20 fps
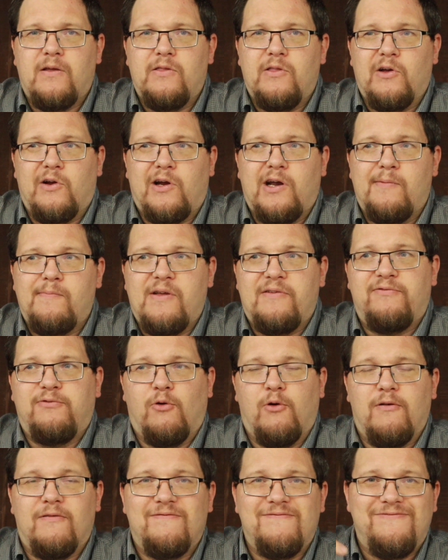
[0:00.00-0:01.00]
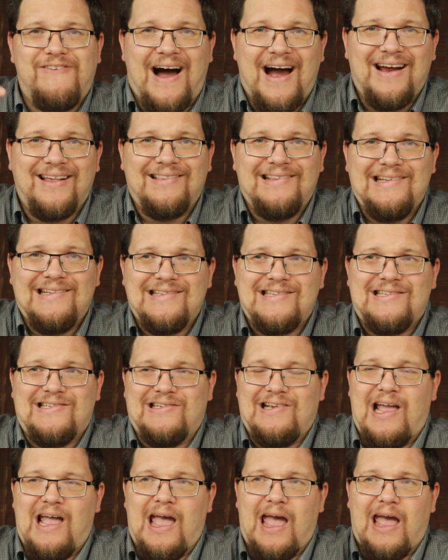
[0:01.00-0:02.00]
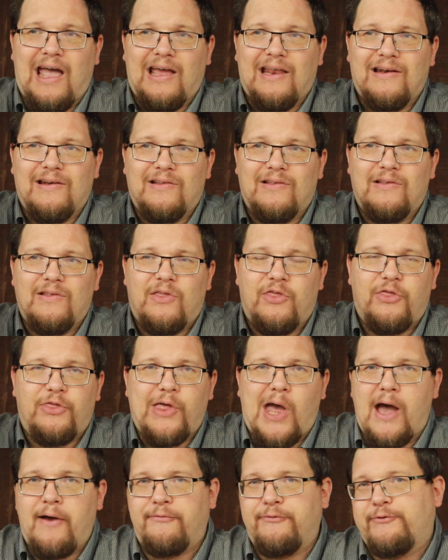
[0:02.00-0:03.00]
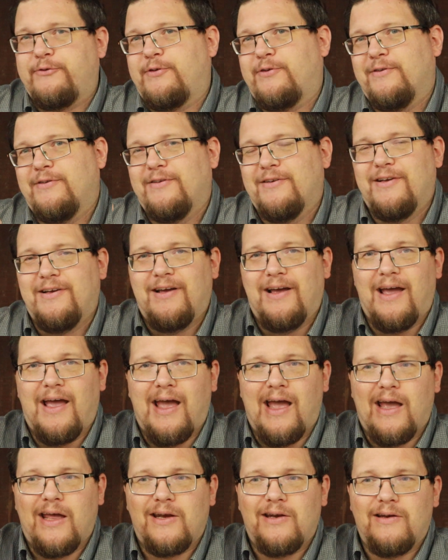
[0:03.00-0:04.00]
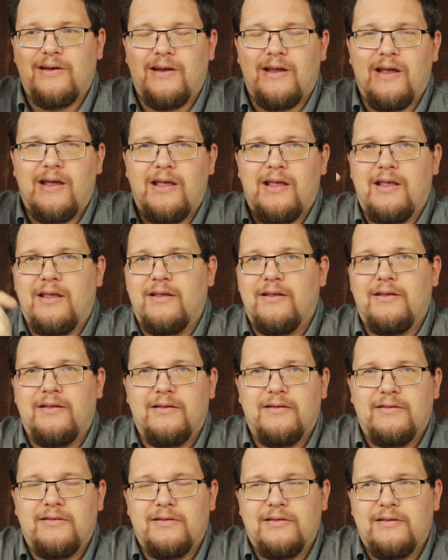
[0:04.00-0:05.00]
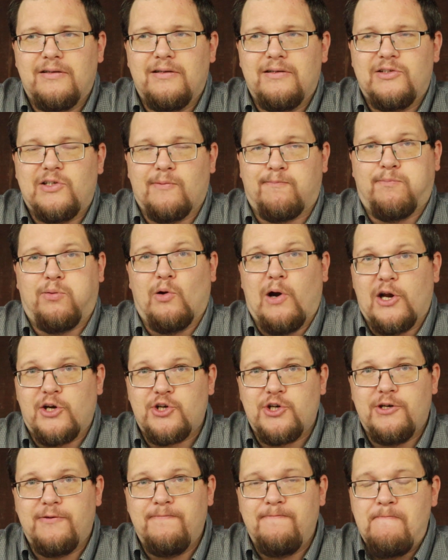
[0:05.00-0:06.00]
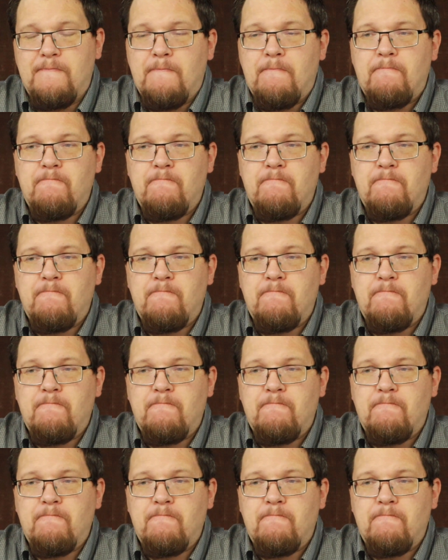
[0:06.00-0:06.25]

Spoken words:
they're going to be full of violence and theft and depression,